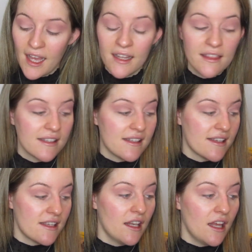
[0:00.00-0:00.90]
add this
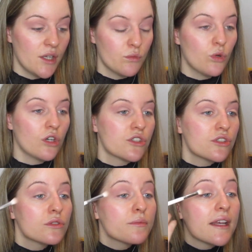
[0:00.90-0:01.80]
as a light
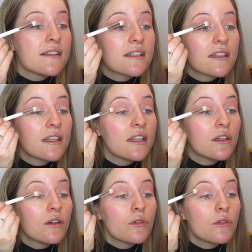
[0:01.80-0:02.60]
wash basically